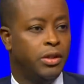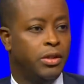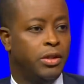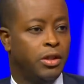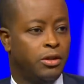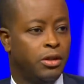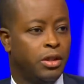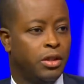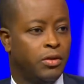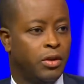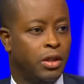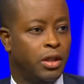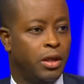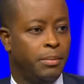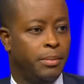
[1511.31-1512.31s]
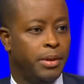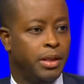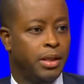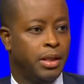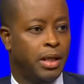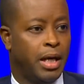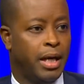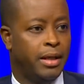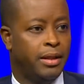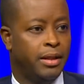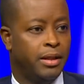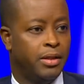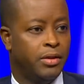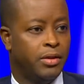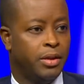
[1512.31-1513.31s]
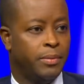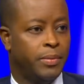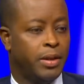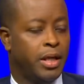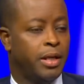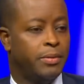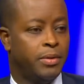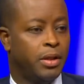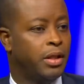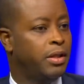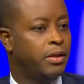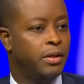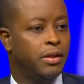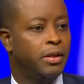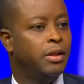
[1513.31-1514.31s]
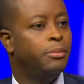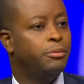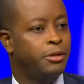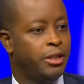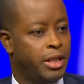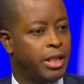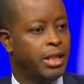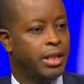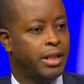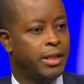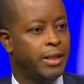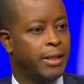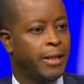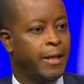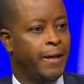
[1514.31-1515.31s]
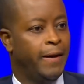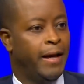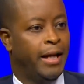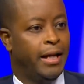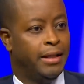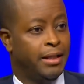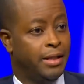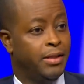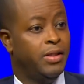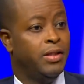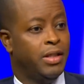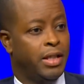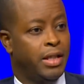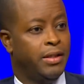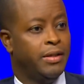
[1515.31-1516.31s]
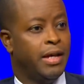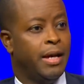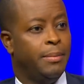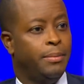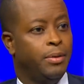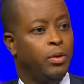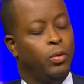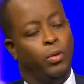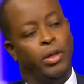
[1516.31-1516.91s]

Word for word: the District of Columbia, I think, is sometimes underappreciated. And I think this is an example